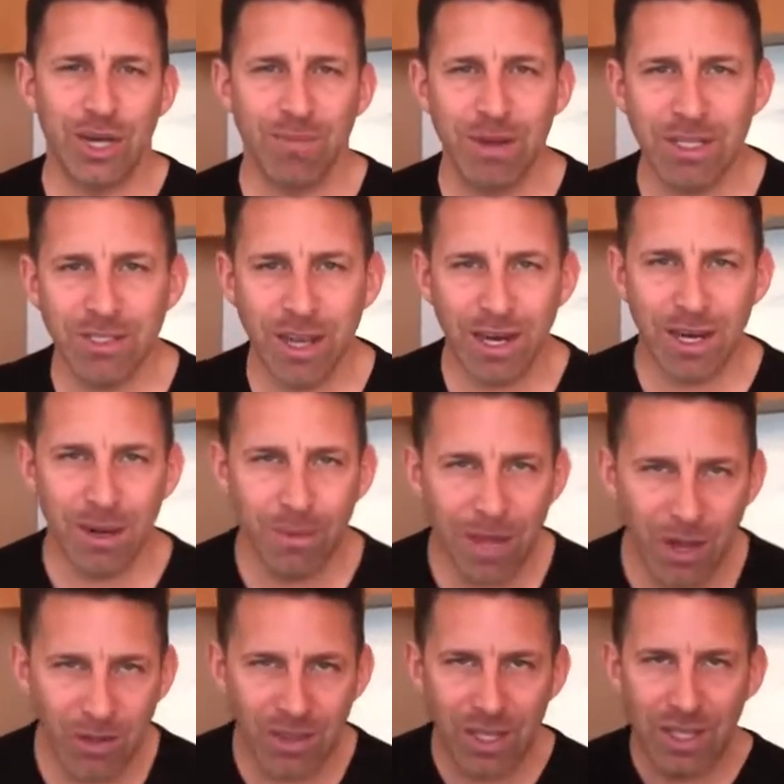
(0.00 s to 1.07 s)
I'm not talking
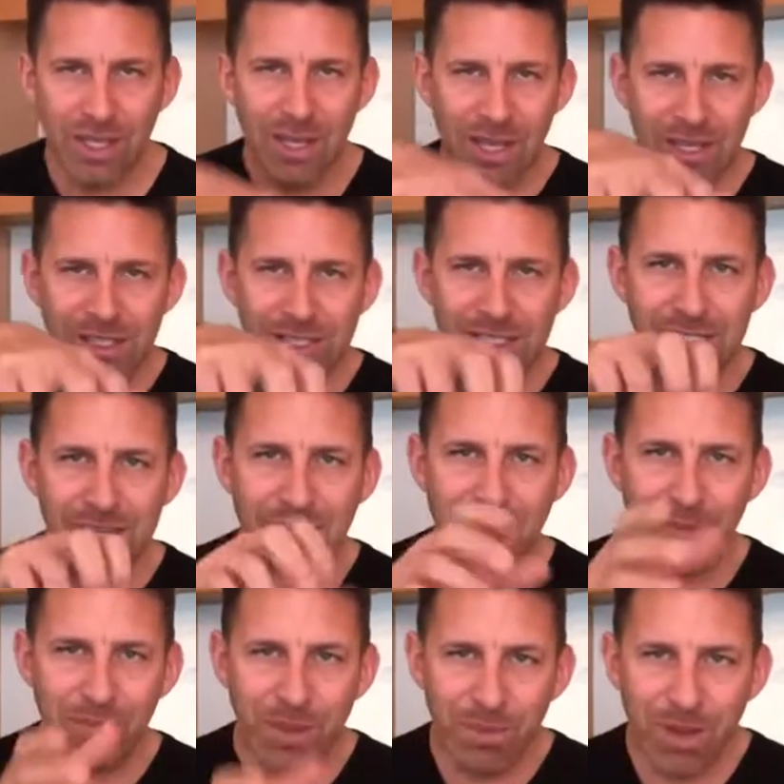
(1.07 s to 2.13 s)
about the
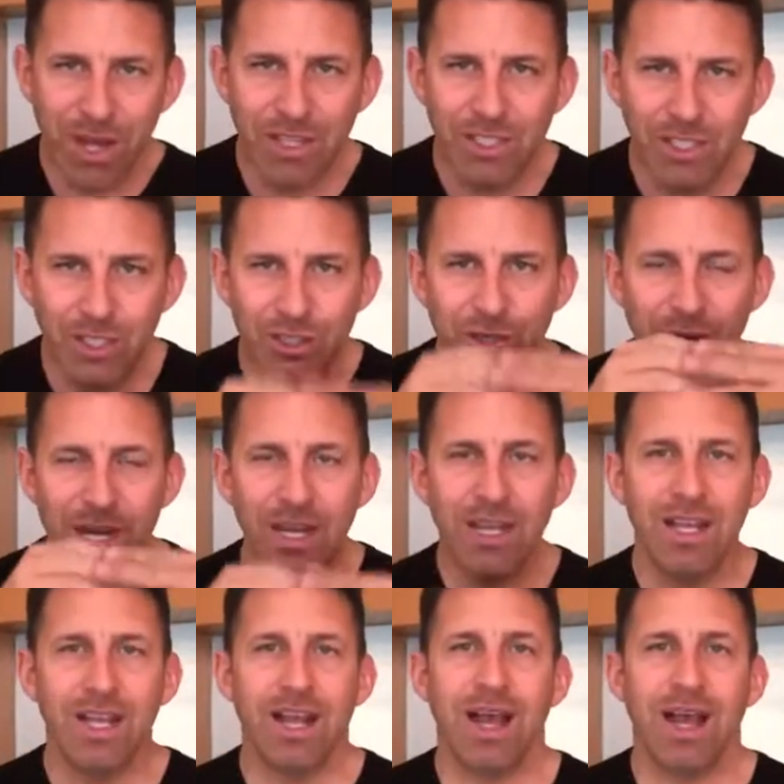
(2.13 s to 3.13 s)
Snap the Monster drink.